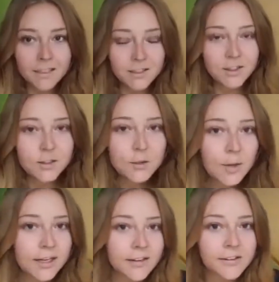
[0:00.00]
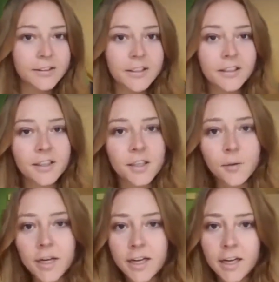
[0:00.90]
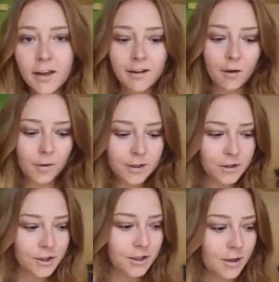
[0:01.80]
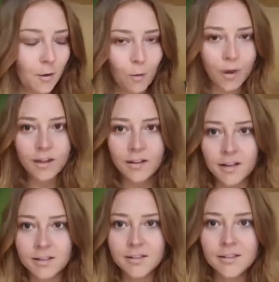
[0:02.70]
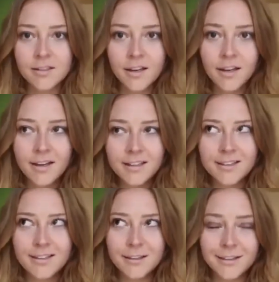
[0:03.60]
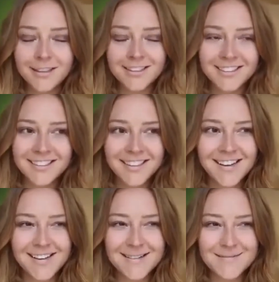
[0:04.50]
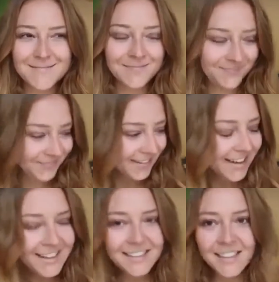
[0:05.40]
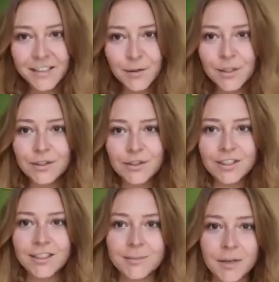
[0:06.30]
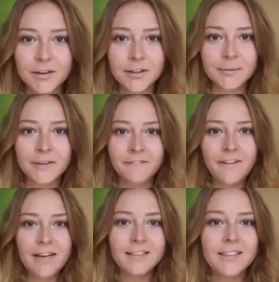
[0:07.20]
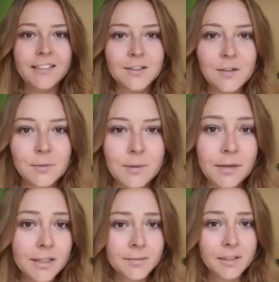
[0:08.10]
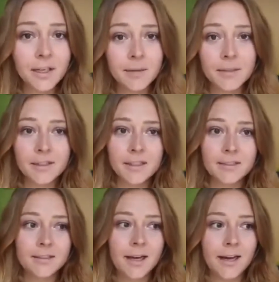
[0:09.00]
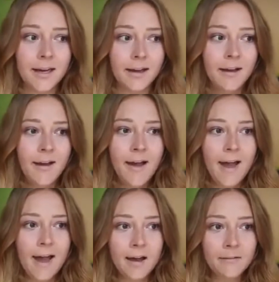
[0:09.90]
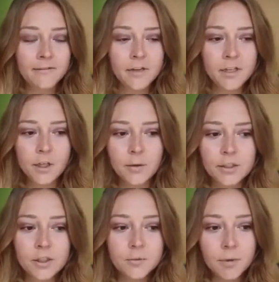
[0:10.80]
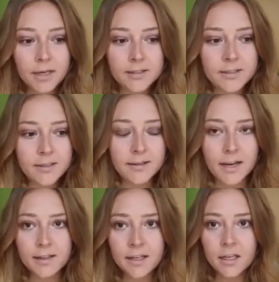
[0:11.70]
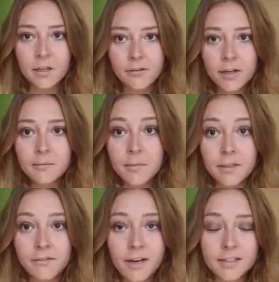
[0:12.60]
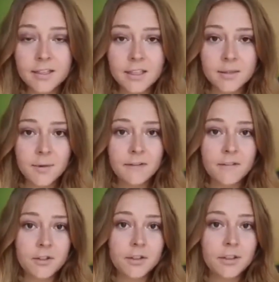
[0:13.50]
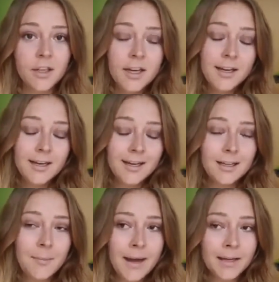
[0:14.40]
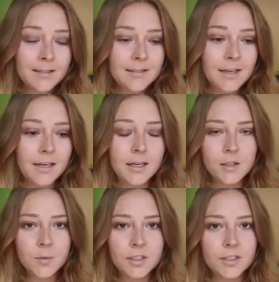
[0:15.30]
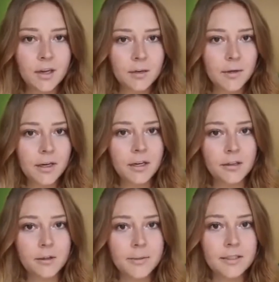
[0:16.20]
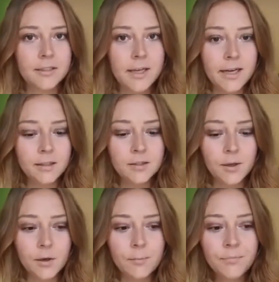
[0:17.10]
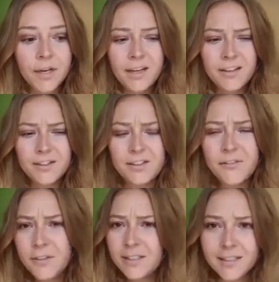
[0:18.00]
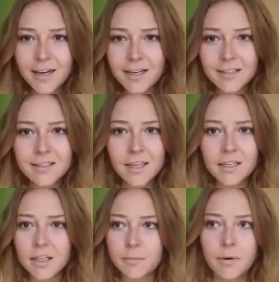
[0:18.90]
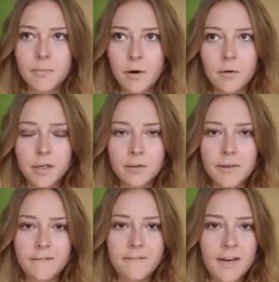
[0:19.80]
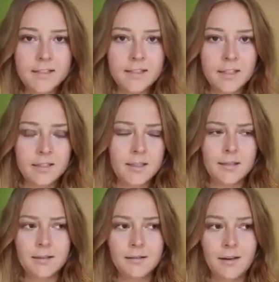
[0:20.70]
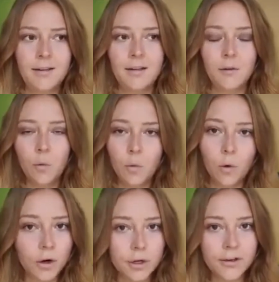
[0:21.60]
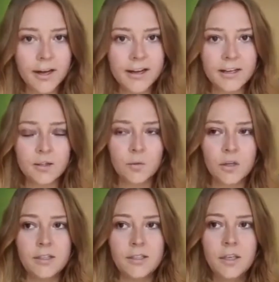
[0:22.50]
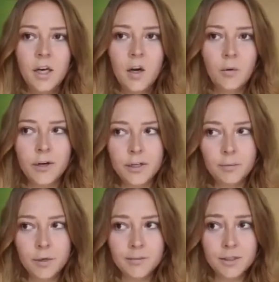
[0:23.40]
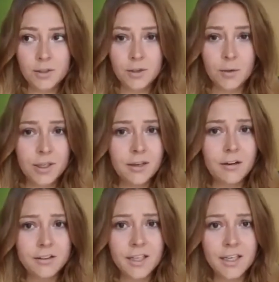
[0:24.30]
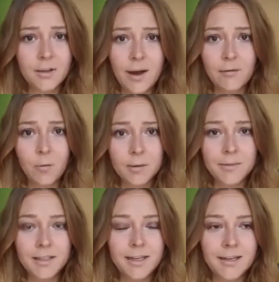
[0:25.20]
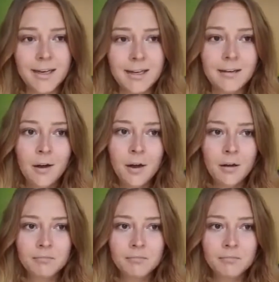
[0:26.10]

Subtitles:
back to another Q&A question weight loss series. Today's question is about intermittent fasting, so people ask me a lot about this. I have, expressed that I think intermittent fasting is beneficial in the past, and I just wanted to talk about it a little bit today. So there's different diets that promote intermittent fasting. I think the warrior diet is one where you pretty much don't eat all day and you have one meal at night.